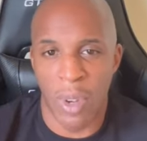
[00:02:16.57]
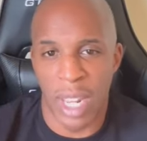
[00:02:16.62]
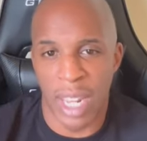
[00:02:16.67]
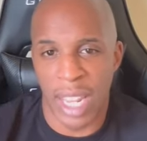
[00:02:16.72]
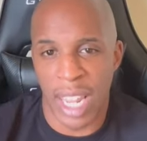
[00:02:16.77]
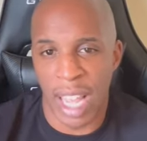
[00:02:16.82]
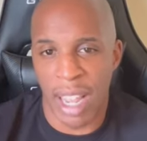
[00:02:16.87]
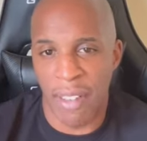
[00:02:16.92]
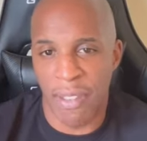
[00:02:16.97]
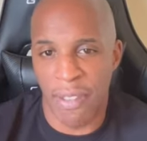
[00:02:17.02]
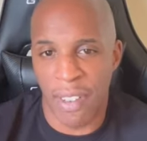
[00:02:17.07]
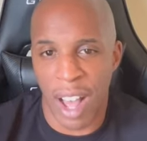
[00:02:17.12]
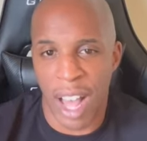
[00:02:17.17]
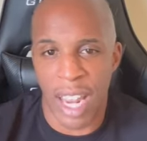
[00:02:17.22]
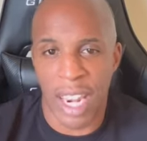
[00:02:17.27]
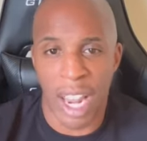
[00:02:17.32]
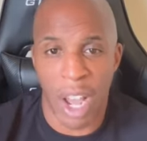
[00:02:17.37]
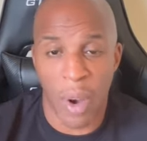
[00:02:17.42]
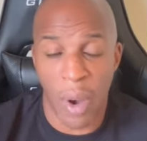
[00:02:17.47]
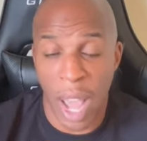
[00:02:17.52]
and they
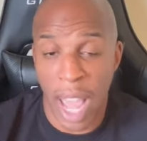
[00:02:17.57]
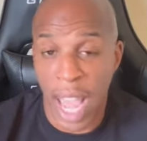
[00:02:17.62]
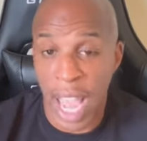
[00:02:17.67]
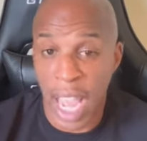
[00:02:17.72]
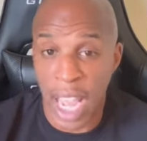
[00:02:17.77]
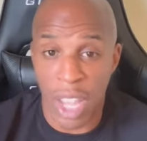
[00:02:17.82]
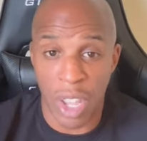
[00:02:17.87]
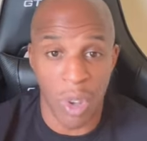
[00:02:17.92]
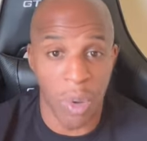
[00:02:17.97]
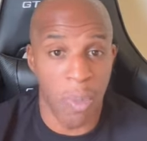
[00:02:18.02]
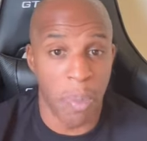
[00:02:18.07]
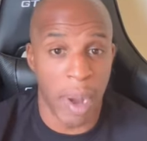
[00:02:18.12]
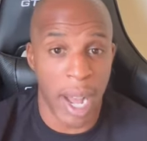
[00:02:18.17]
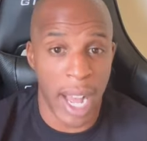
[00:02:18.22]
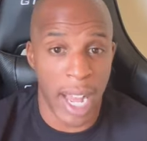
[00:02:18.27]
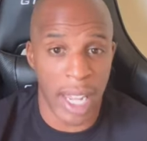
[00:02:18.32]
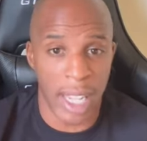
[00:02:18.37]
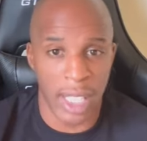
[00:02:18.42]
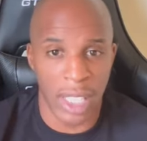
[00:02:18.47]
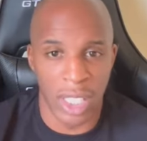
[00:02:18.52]
find out, hey, you
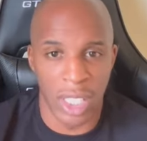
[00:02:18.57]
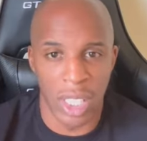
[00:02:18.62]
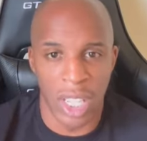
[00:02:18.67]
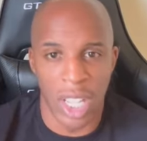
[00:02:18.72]
box.